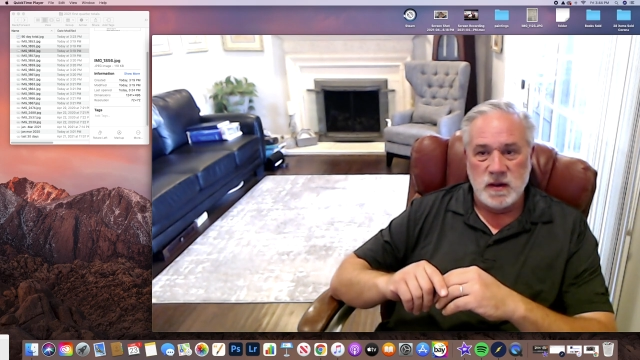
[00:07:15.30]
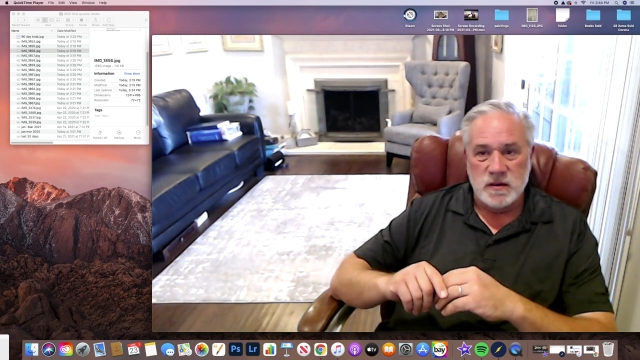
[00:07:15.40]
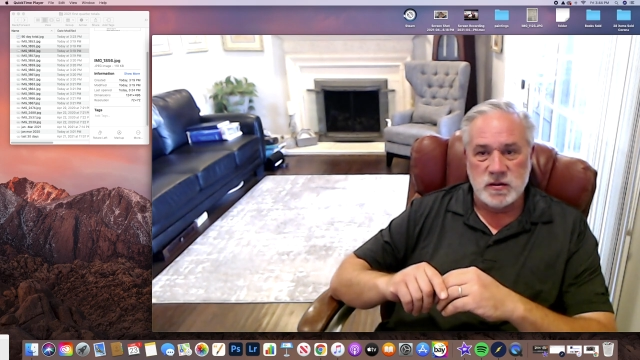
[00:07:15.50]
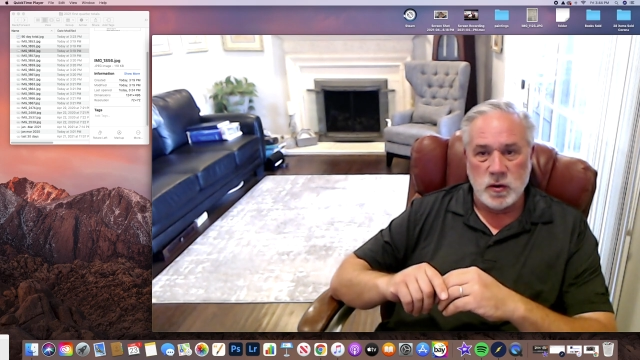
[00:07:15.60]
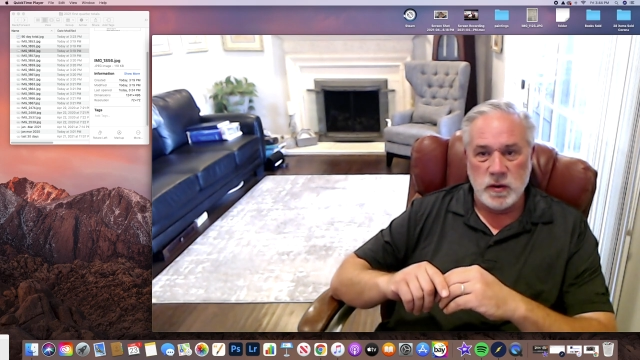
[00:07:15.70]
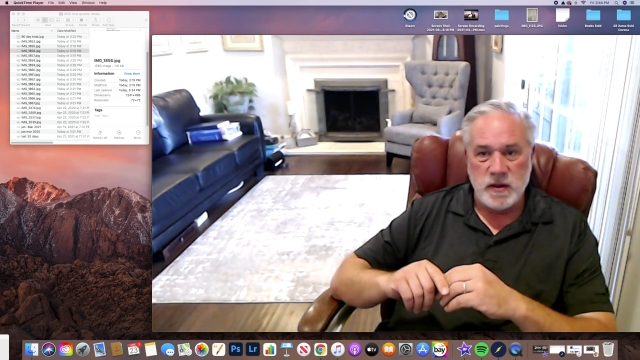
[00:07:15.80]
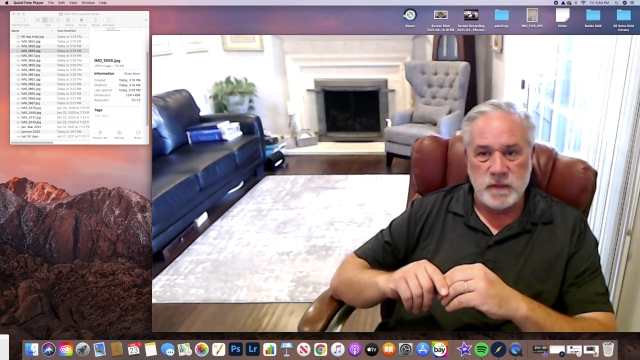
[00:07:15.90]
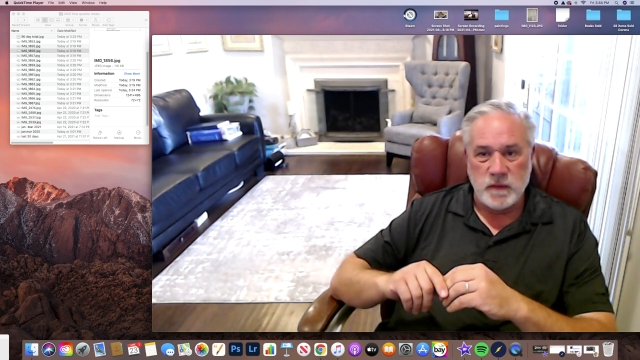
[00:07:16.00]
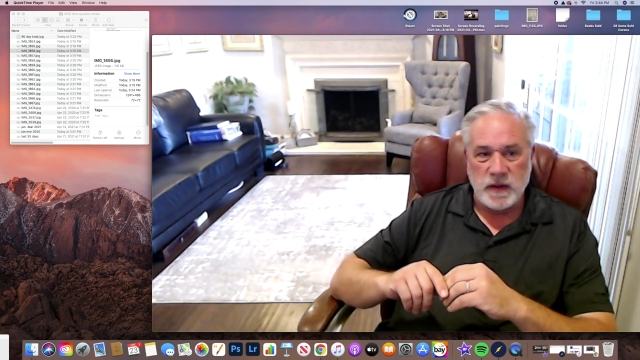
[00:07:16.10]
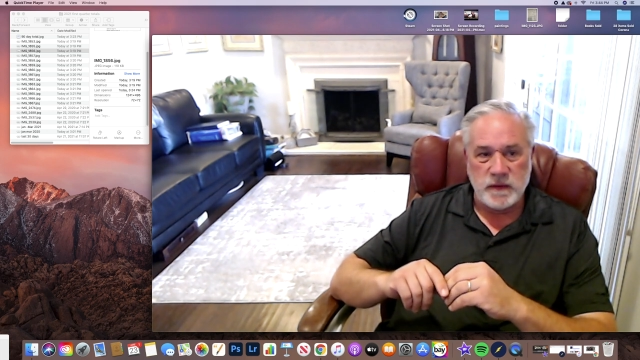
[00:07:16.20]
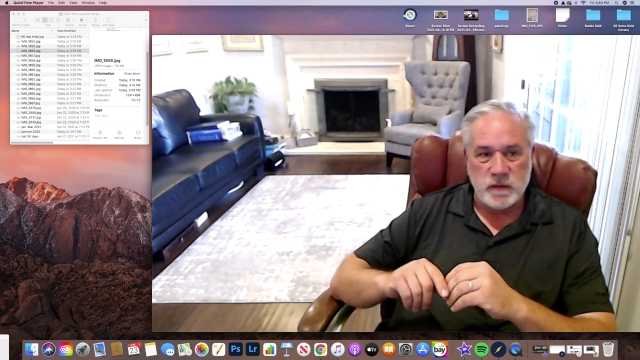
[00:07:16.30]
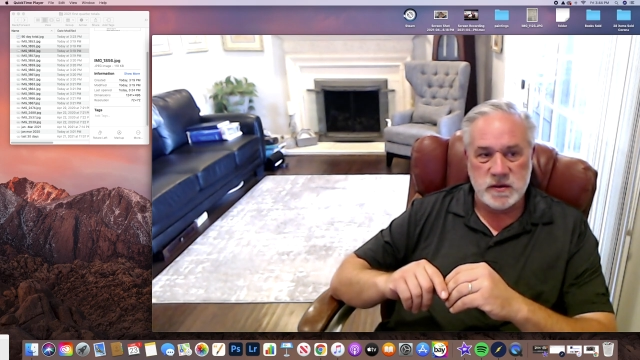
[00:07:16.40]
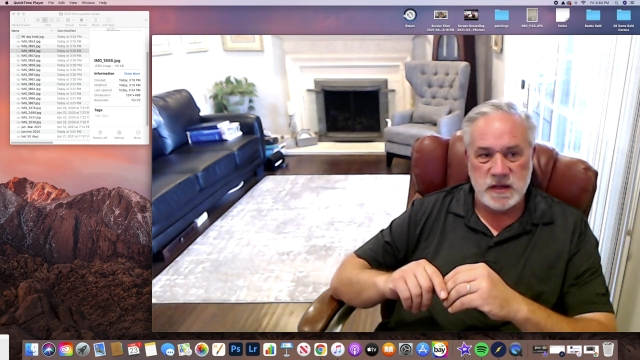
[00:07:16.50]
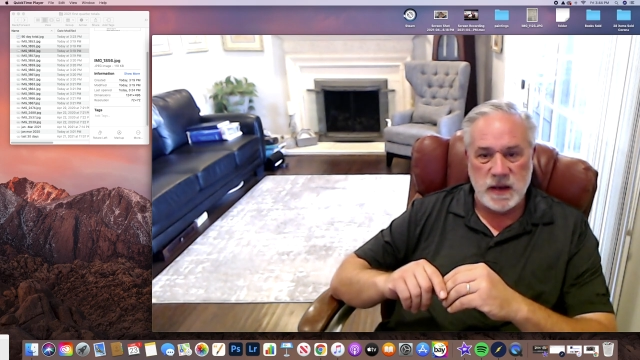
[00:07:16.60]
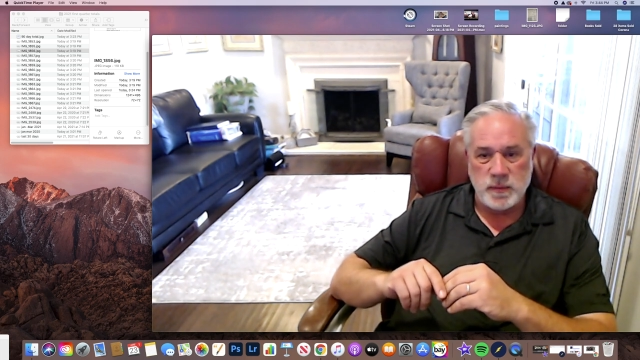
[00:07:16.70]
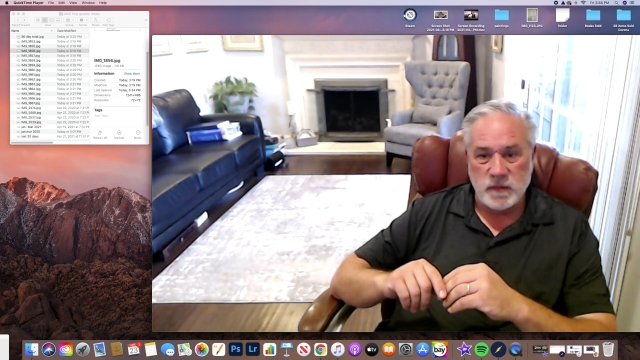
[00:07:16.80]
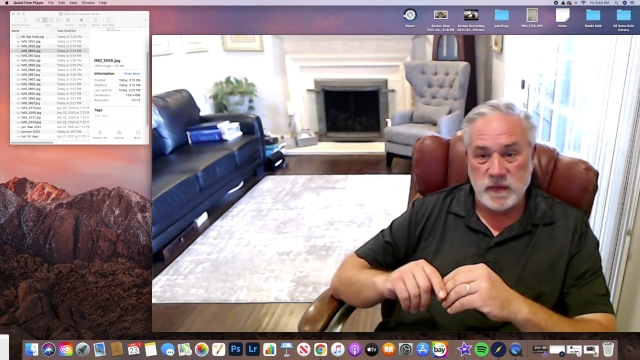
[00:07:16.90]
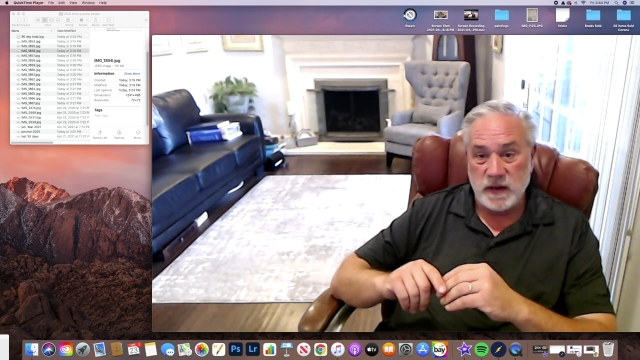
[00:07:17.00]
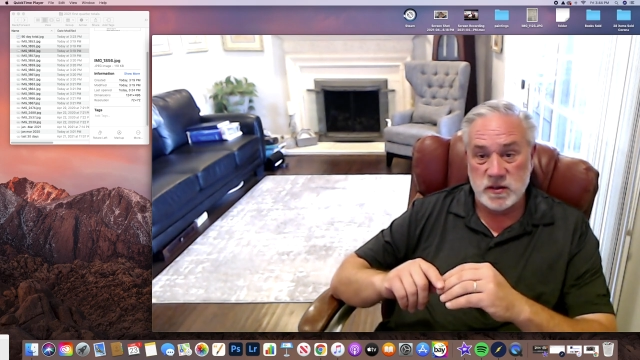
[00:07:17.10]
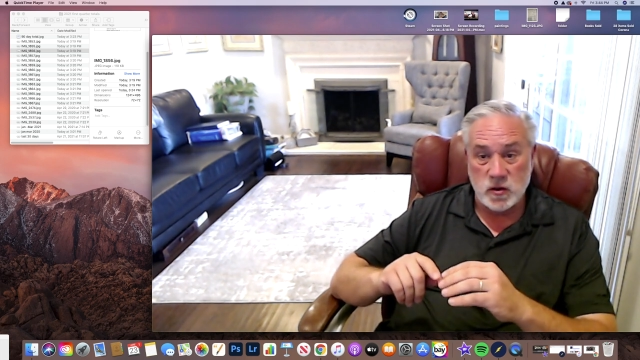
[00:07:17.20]
So if like for example, if
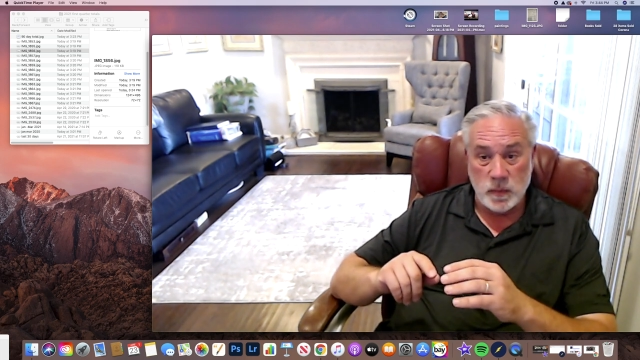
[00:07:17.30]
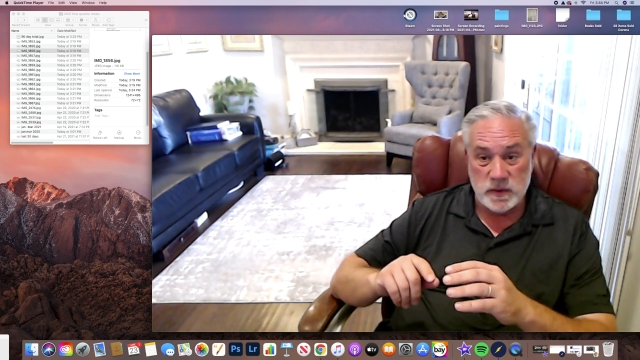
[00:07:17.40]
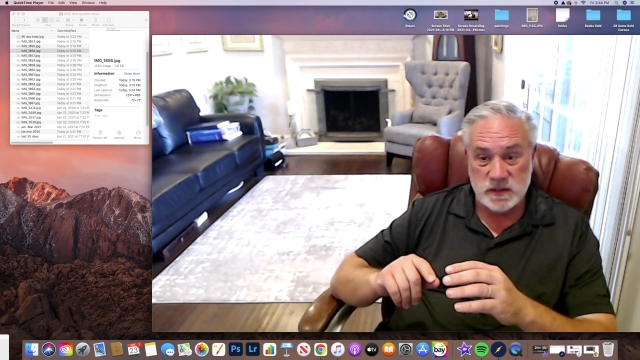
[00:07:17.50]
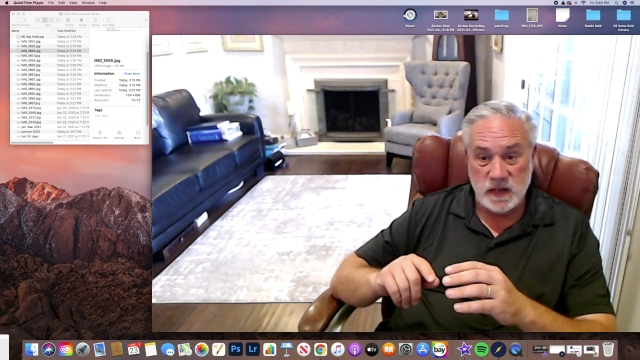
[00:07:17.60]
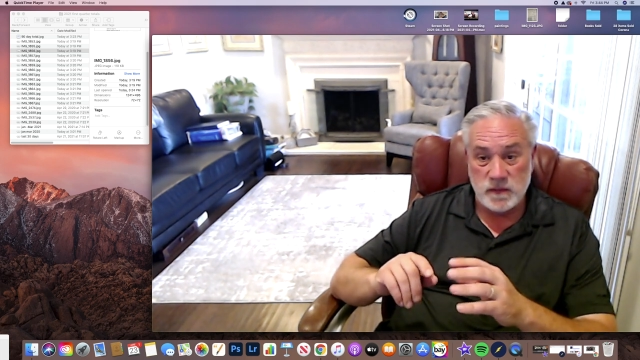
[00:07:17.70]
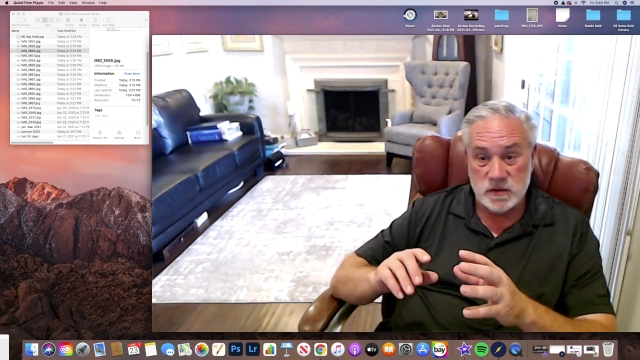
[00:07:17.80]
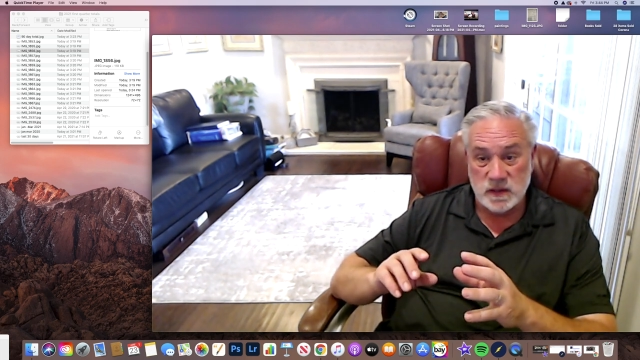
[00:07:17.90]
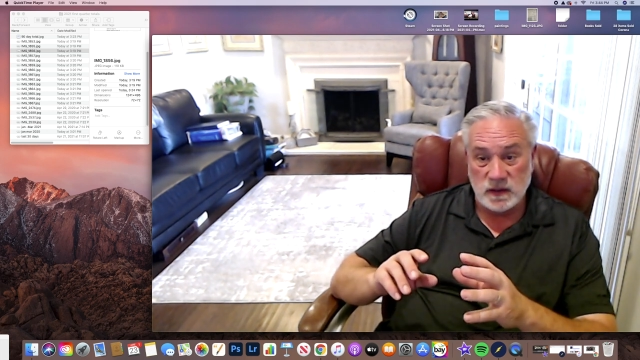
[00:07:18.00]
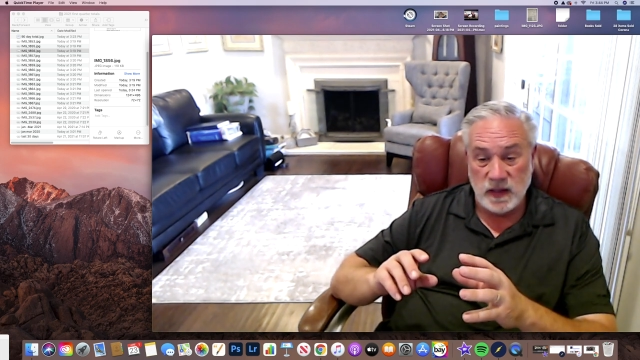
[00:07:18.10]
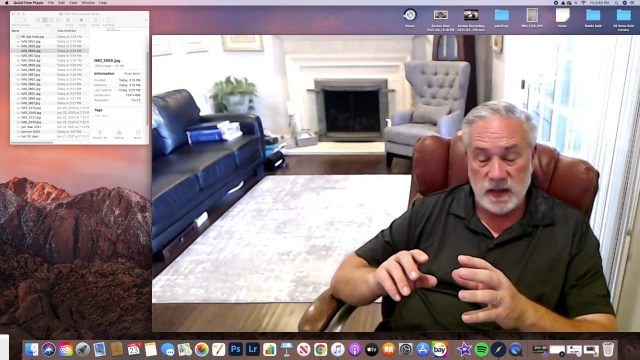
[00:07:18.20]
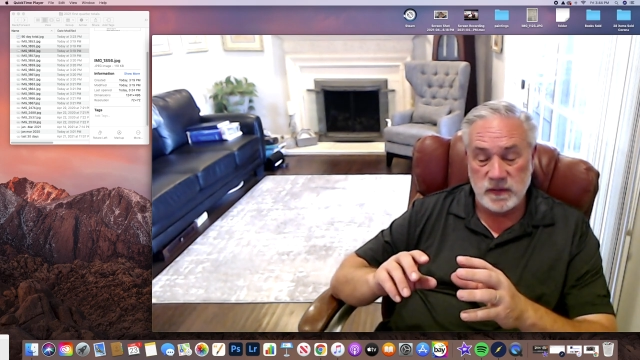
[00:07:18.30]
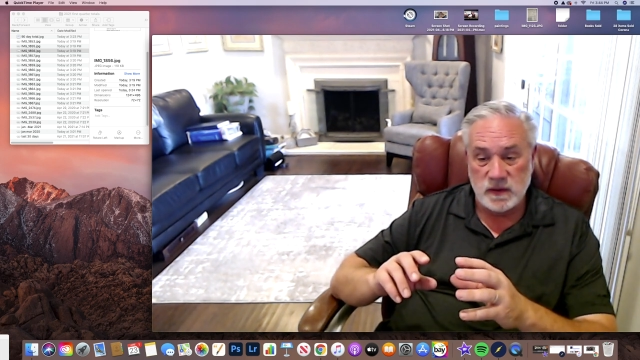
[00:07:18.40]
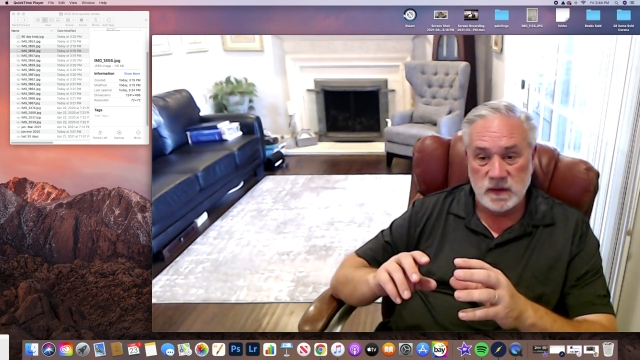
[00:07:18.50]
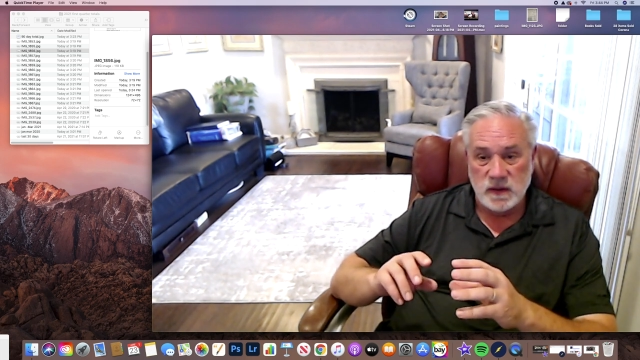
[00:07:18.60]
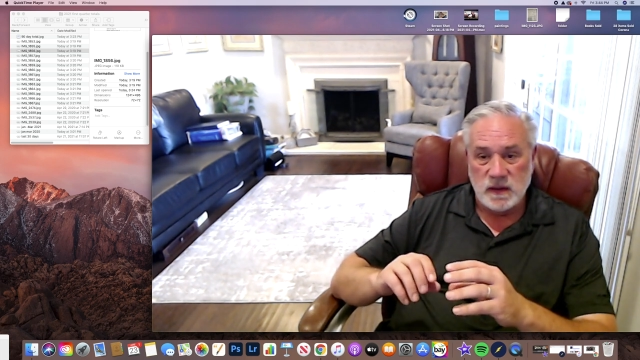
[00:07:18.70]
I show up at Savers at 11